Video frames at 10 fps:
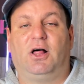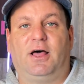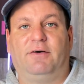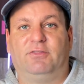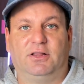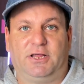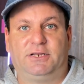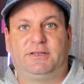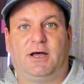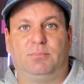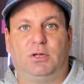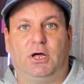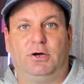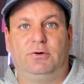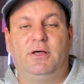I'll have the link down
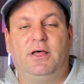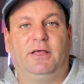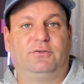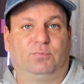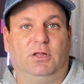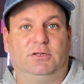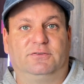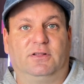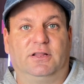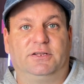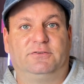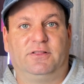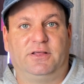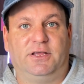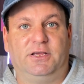below, as well as a link to
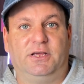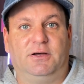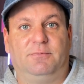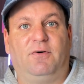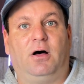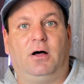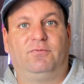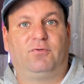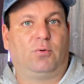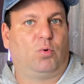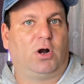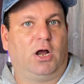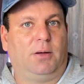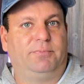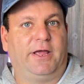the firmware
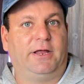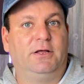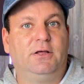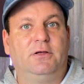update.